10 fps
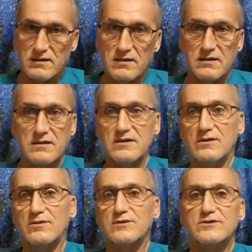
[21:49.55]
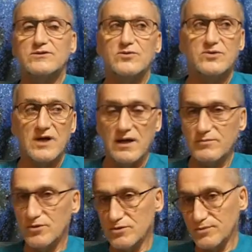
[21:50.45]
and you know, there's no time,
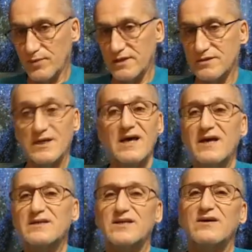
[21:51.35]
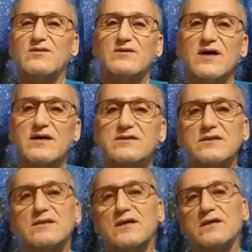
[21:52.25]
no space. Say all kinds
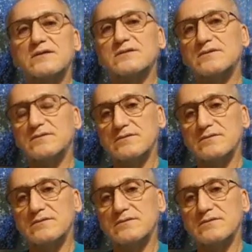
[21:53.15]
of things.